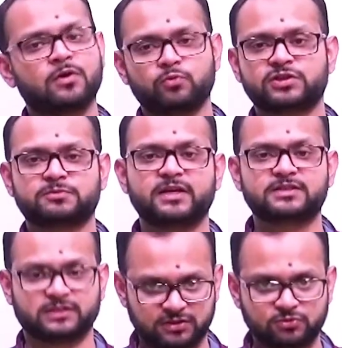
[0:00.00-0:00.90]
which
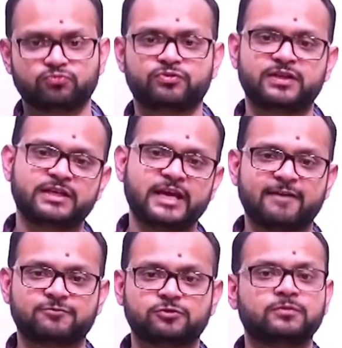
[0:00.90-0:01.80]
means you really
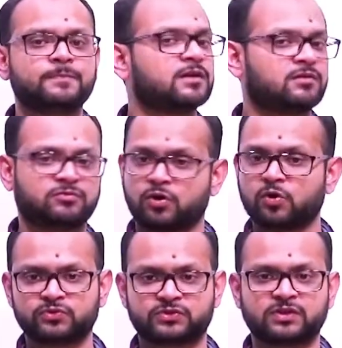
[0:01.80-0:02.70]
have to
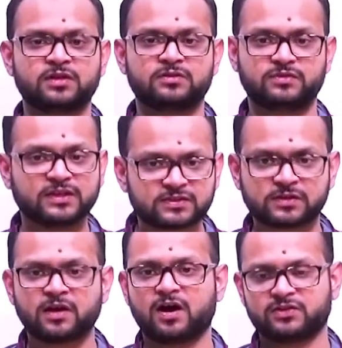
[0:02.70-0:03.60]
close
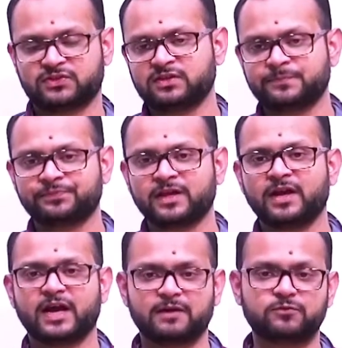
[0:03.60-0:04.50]
this answer
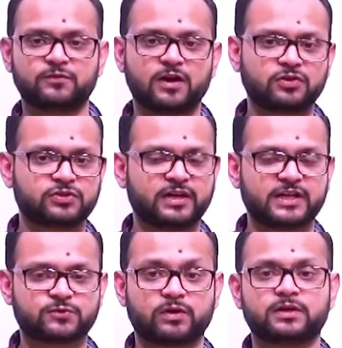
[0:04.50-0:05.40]
and move along to the
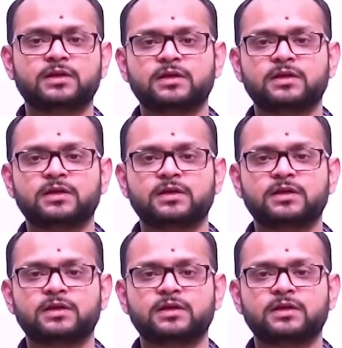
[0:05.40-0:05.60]
next one.